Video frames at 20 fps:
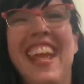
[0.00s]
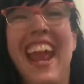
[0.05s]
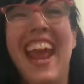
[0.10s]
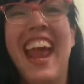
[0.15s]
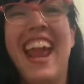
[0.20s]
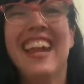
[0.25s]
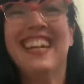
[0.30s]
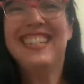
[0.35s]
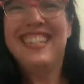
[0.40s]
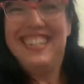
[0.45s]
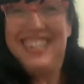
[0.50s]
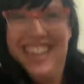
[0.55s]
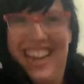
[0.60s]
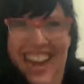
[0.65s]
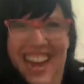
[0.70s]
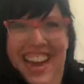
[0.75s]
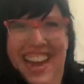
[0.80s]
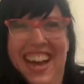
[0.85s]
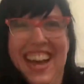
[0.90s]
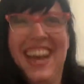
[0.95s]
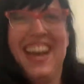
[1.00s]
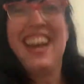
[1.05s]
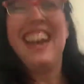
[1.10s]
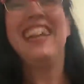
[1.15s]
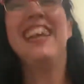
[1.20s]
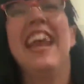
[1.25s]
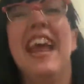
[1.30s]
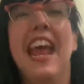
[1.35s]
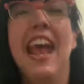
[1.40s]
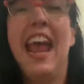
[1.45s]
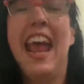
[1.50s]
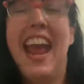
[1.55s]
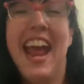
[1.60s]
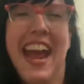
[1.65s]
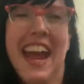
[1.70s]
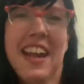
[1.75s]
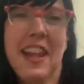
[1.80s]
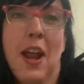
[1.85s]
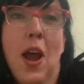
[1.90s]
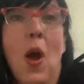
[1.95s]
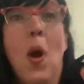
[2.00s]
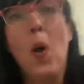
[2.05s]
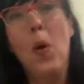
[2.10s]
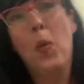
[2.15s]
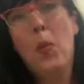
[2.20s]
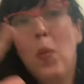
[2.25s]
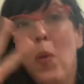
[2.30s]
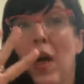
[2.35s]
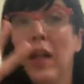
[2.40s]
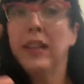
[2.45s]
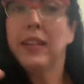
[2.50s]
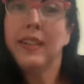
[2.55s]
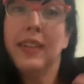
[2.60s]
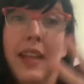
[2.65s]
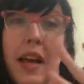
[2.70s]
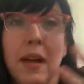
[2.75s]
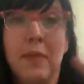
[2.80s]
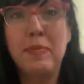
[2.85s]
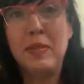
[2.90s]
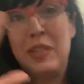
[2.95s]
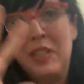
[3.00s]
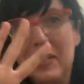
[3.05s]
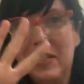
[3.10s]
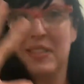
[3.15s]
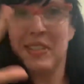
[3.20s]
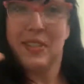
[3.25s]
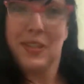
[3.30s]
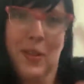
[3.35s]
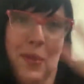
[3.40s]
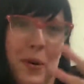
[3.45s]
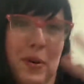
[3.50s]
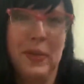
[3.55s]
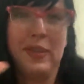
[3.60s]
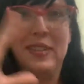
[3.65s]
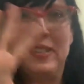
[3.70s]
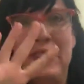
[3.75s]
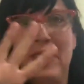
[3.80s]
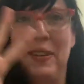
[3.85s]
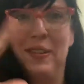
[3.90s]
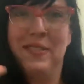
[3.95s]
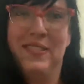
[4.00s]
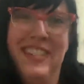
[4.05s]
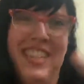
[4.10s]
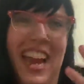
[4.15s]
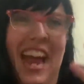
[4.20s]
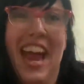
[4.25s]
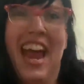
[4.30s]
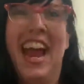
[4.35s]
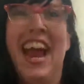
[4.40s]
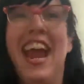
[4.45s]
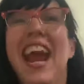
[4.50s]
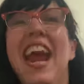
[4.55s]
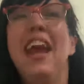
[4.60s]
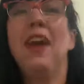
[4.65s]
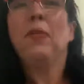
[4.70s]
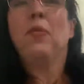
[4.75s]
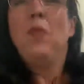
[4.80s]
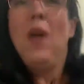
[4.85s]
and shine and welcome to school today.